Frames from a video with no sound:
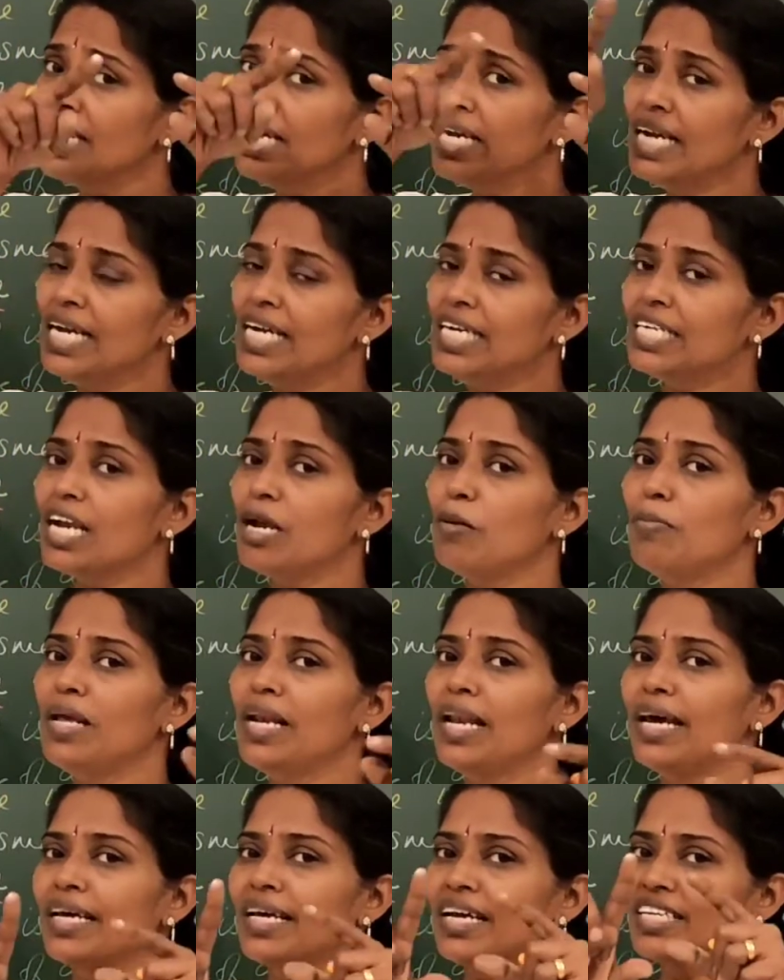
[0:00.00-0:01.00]
it will be
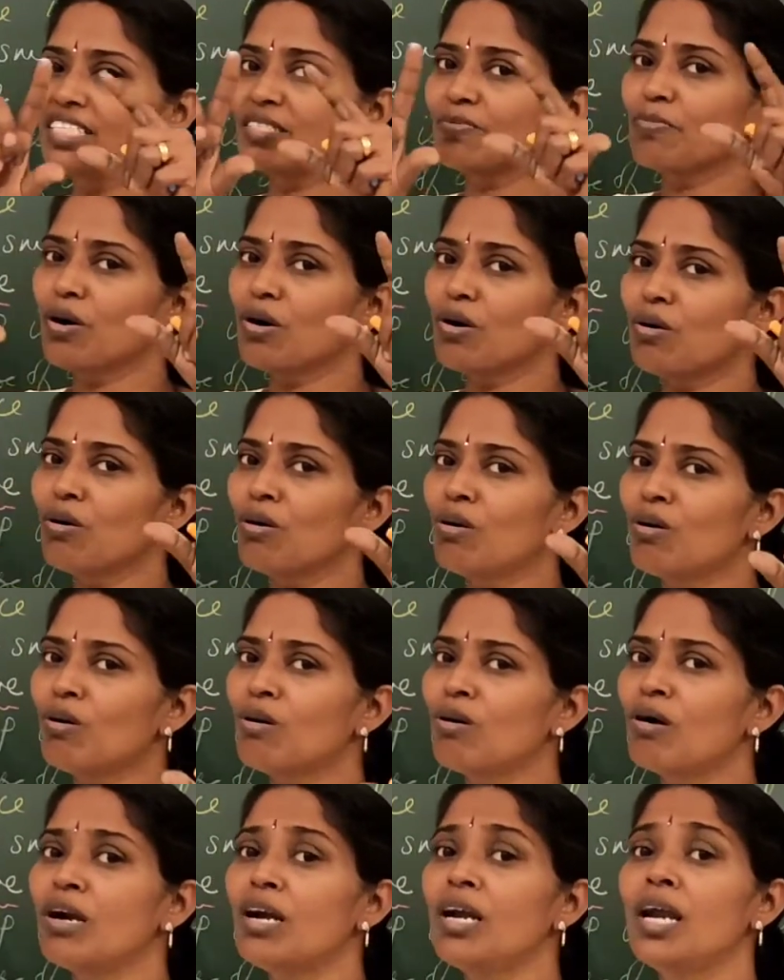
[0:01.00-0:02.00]
like a
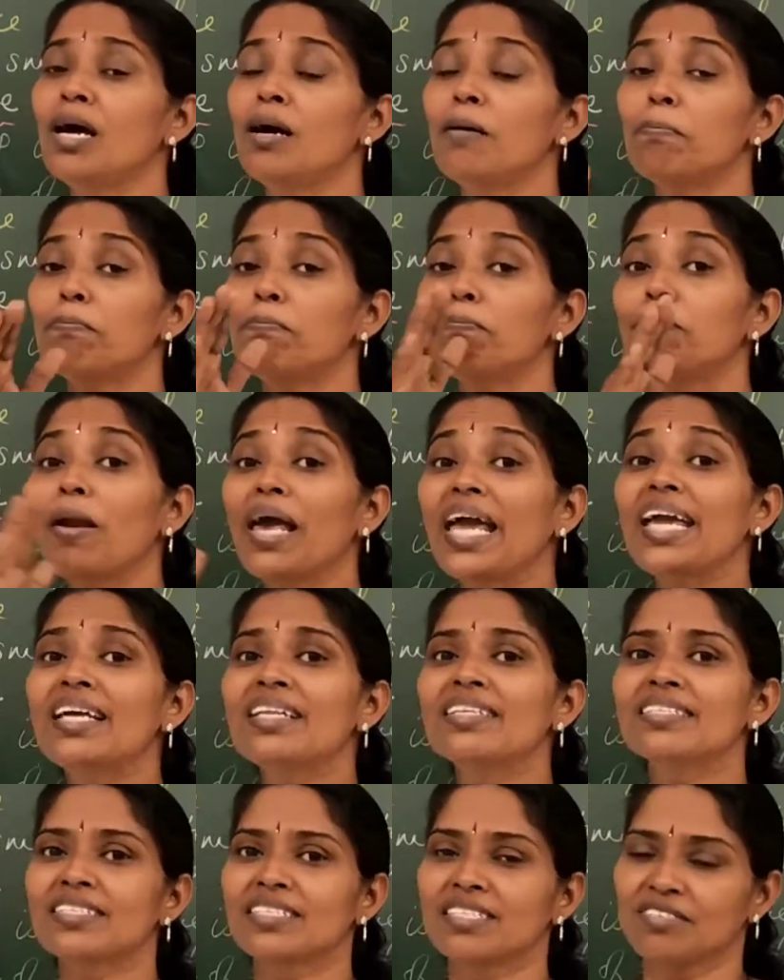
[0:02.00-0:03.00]
small plane
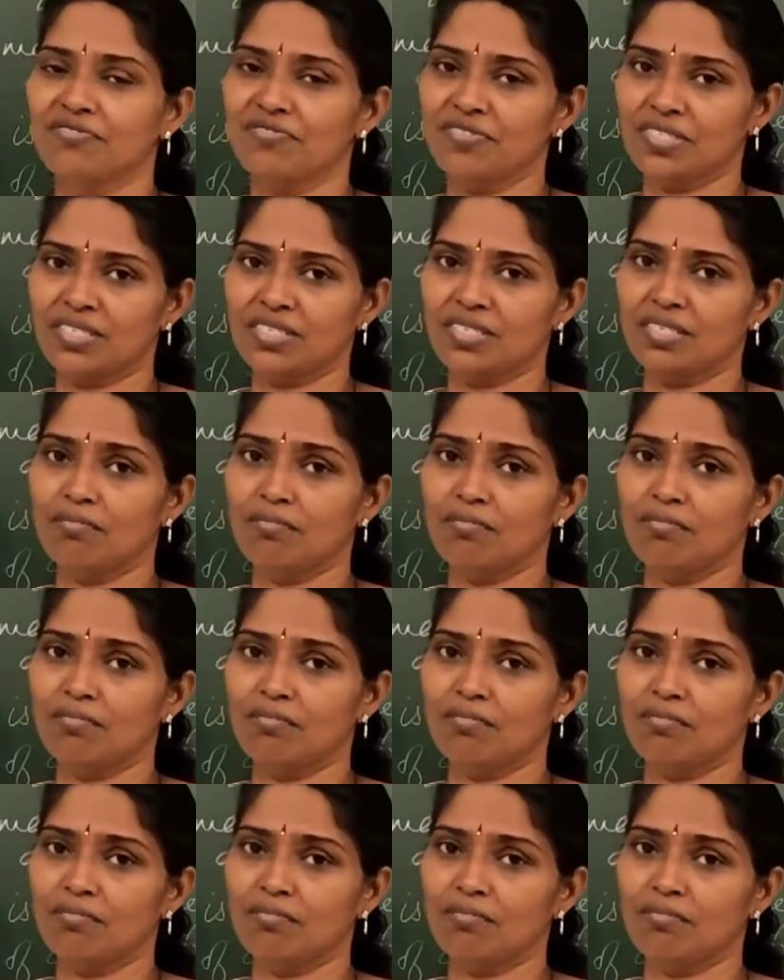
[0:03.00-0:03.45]
surface.